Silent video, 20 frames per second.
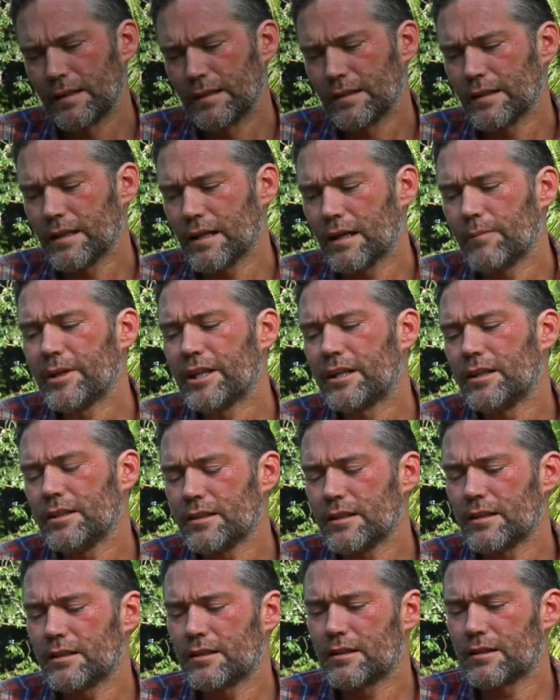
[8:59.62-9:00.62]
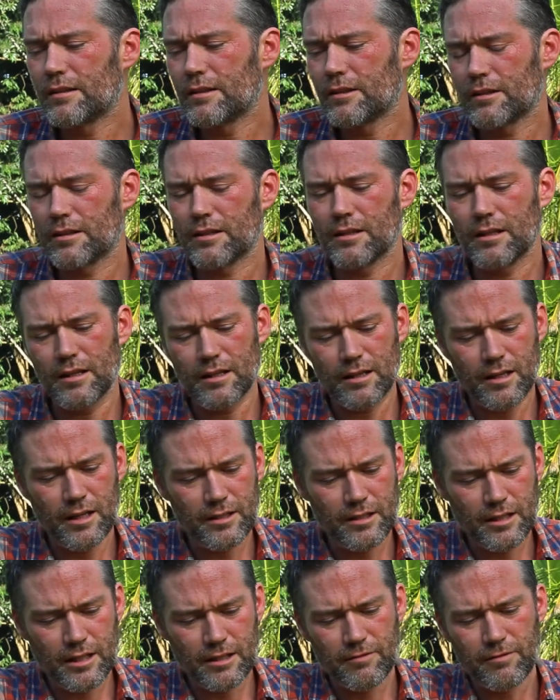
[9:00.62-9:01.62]
Yeah, I mean, I
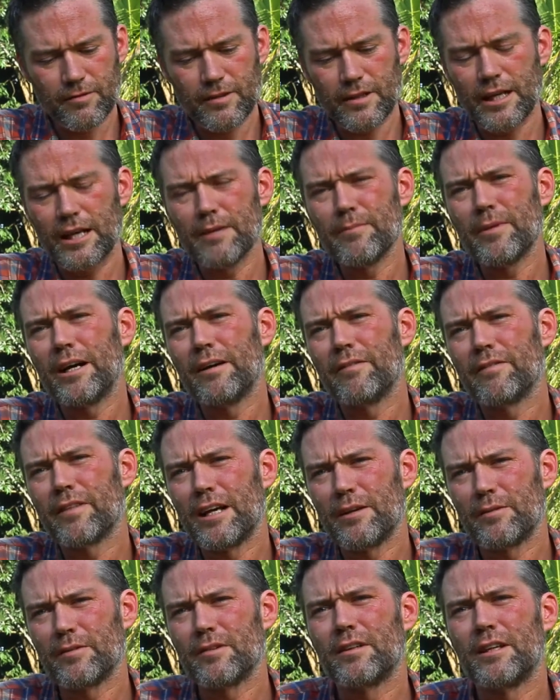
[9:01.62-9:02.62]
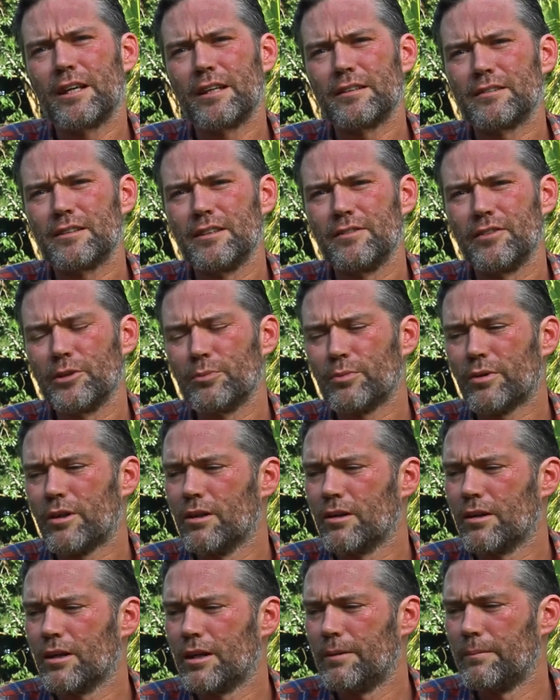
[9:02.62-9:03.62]
kind of came out of that TV
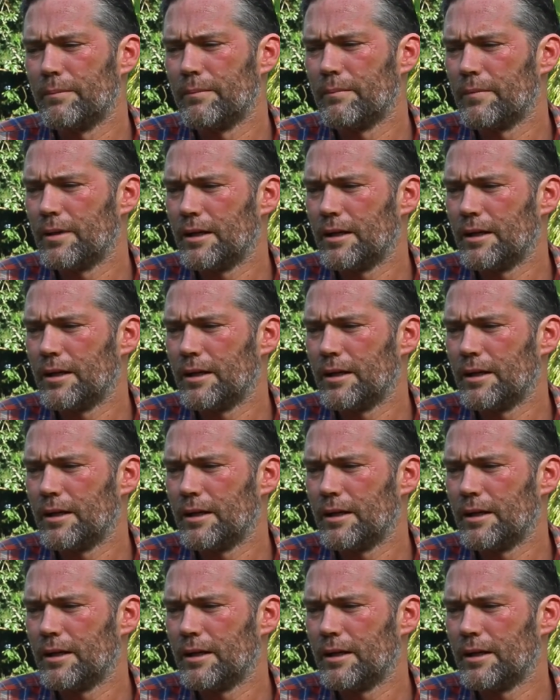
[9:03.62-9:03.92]
program